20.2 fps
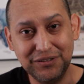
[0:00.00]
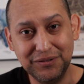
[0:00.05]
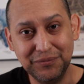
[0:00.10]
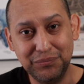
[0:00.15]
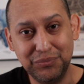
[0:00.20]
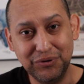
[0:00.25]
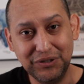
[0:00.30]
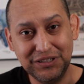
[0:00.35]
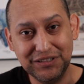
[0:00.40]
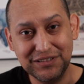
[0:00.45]
The
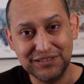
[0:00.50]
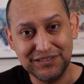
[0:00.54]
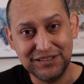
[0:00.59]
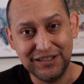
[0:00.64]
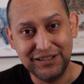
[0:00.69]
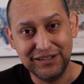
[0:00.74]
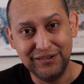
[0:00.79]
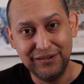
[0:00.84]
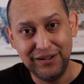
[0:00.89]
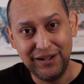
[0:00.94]
point is
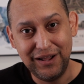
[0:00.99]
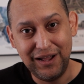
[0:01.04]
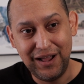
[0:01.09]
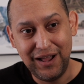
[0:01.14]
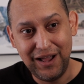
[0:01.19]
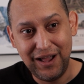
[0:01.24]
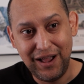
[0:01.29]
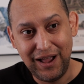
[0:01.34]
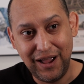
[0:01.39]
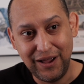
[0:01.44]
that
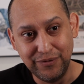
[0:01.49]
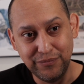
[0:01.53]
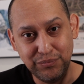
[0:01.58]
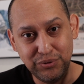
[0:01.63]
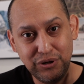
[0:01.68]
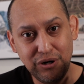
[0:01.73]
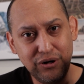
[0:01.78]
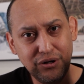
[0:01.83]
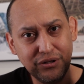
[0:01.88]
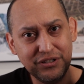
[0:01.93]
I
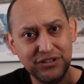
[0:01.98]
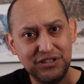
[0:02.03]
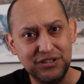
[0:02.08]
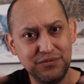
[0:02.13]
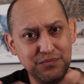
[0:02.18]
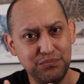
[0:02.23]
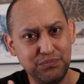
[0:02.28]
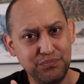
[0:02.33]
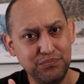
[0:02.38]
put all these